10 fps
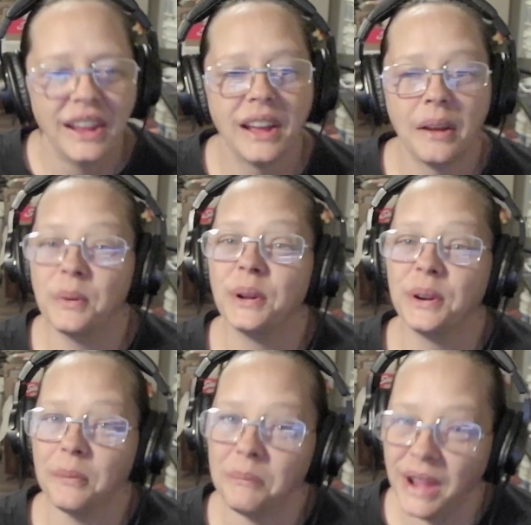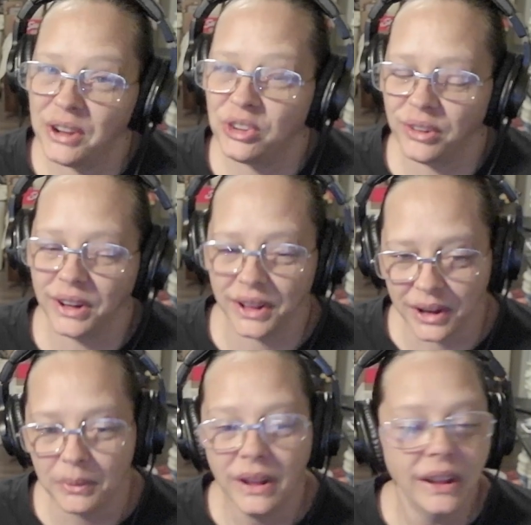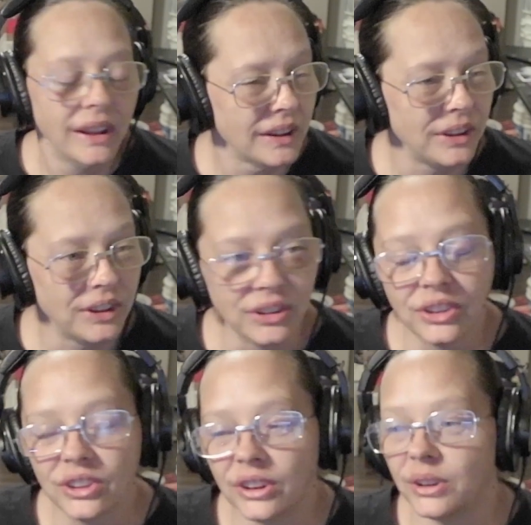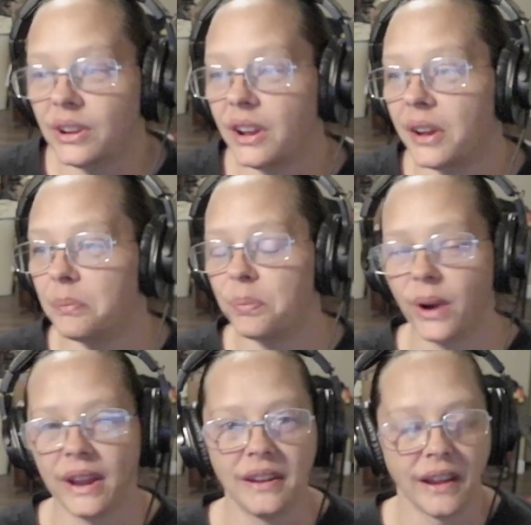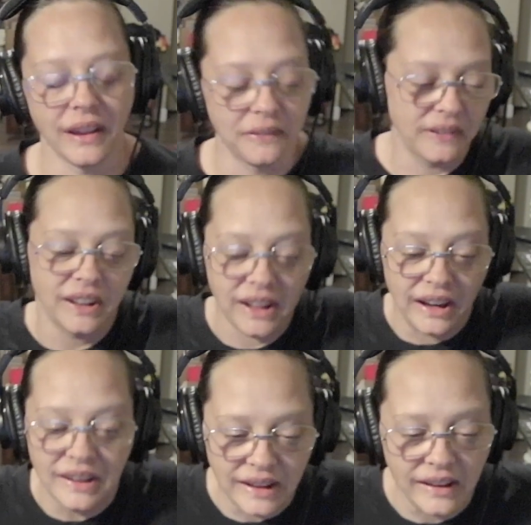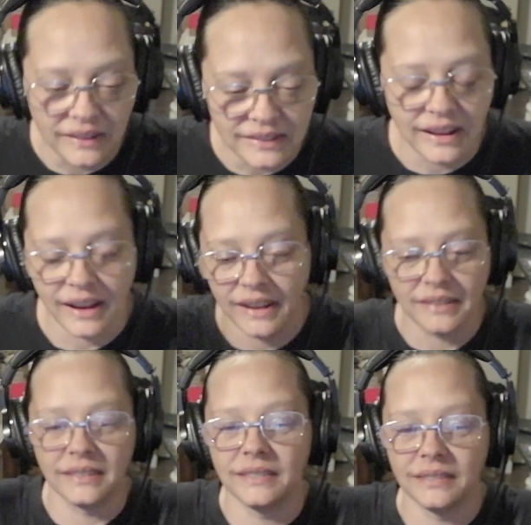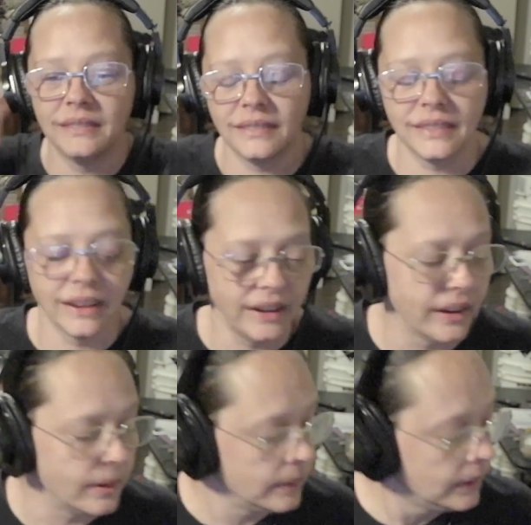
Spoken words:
I'm going to measure it up. I used a bread knife, cut it down to size, and there you go.